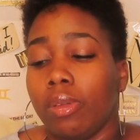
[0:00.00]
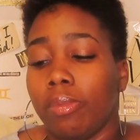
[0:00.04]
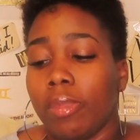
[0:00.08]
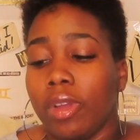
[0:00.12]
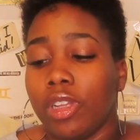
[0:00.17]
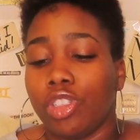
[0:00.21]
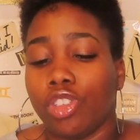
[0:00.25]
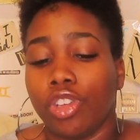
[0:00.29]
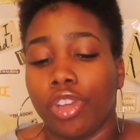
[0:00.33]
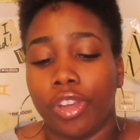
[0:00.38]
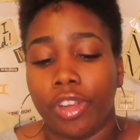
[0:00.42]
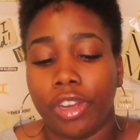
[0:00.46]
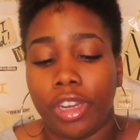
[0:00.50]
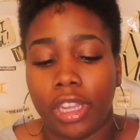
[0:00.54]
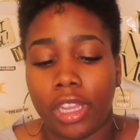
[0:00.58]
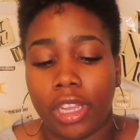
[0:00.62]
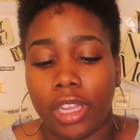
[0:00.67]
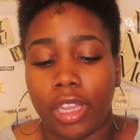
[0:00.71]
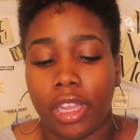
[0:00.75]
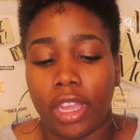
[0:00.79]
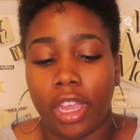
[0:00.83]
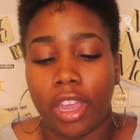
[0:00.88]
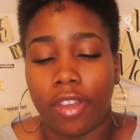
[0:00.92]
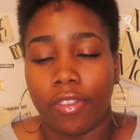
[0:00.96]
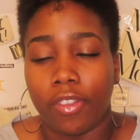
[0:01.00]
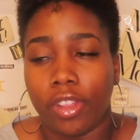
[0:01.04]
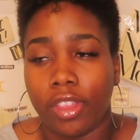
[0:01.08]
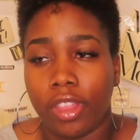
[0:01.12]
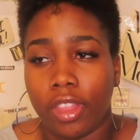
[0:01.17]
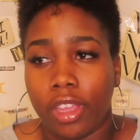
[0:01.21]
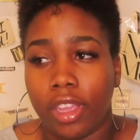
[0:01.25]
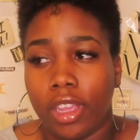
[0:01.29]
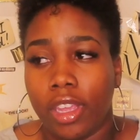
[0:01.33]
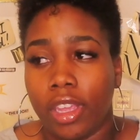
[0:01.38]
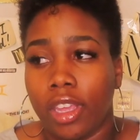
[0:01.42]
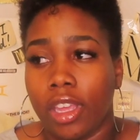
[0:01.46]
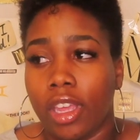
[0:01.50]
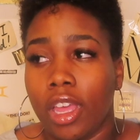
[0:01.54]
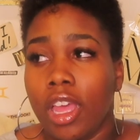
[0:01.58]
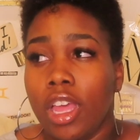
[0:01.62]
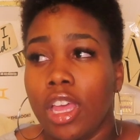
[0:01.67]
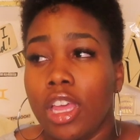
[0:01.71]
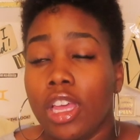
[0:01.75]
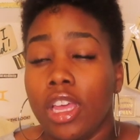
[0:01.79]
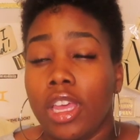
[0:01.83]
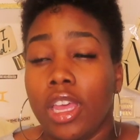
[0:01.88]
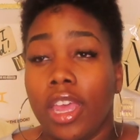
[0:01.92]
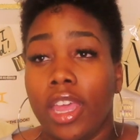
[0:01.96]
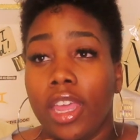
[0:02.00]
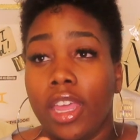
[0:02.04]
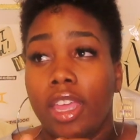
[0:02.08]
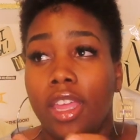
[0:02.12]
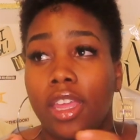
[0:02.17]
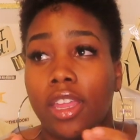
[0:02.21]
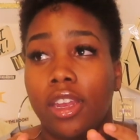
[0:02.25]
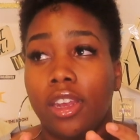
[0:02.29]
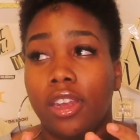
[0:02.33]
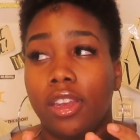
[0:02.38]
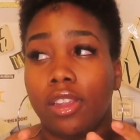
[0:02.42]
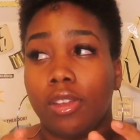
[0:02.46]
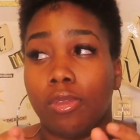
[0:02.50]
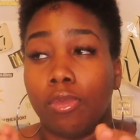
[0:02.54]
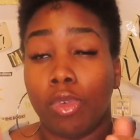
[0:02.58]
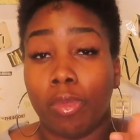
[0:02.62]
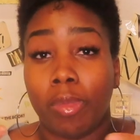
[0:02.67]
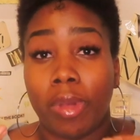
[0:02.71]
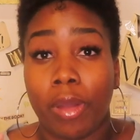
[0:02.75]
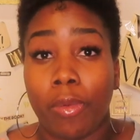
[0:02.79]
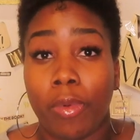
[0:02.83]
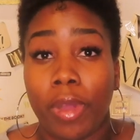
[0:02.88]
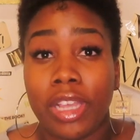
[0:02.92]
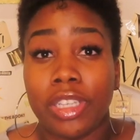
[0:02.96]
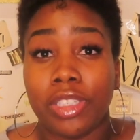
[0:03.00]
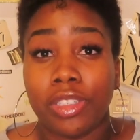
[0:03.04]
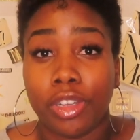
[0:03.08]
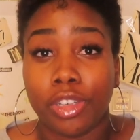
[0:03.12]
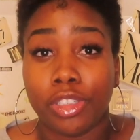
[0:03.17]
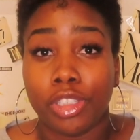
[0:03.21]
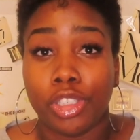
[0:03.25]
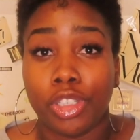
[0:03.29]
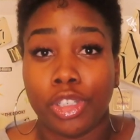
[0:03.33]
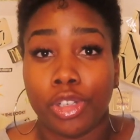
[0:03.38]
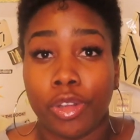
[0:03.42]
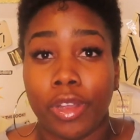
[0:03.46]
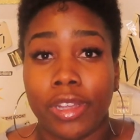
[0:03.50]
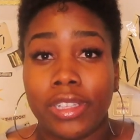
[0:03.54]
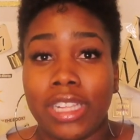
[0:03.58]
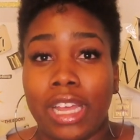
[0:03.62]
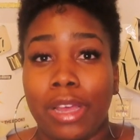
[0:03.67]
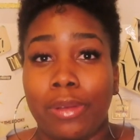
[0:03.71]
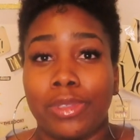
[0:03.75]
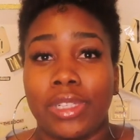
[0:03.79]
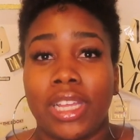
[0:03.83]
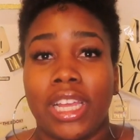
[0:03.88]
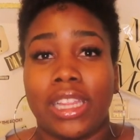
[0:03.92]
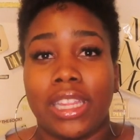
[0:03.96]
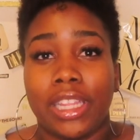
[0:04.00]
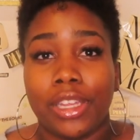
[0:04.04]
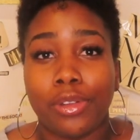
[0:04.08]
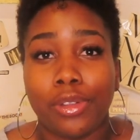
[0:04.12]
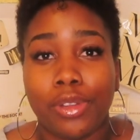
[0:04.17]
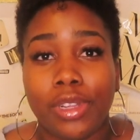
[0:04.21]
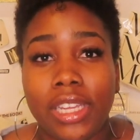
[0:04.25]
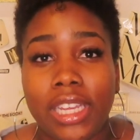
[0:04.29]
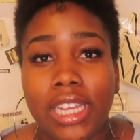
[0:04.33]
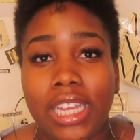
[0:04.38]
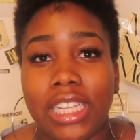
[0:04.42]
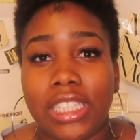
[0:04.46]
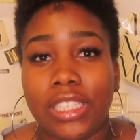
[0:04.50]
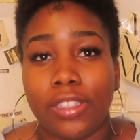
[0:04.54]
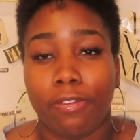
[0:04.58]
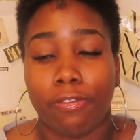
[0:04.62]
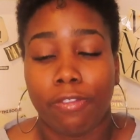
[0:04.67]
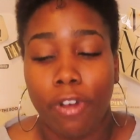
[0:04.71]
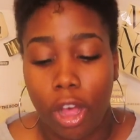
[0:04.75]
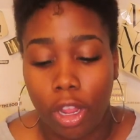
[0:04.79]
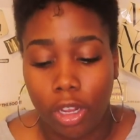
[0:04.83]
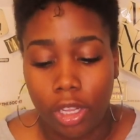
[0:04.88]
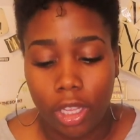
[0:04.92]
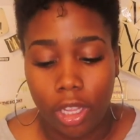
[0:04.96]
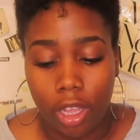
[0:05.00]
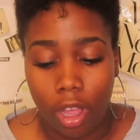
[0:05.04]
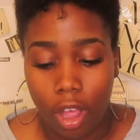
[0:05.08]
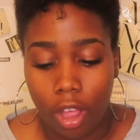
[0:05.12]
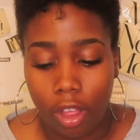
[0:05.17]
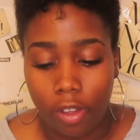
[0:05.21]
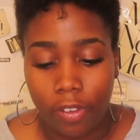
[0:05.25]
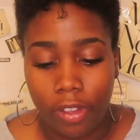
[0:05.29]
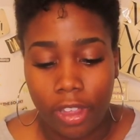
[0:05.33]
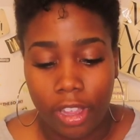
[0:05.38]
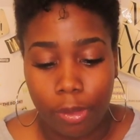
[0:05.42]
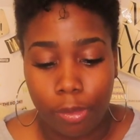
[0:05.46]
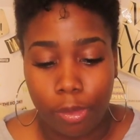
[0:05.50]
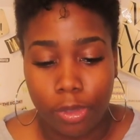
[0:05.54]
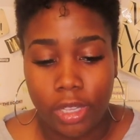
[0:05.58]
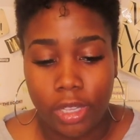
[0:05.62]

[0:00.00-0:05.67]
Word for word: my journey, everything, And with my waist surgery degrees, I was like, literally, it's falling off. It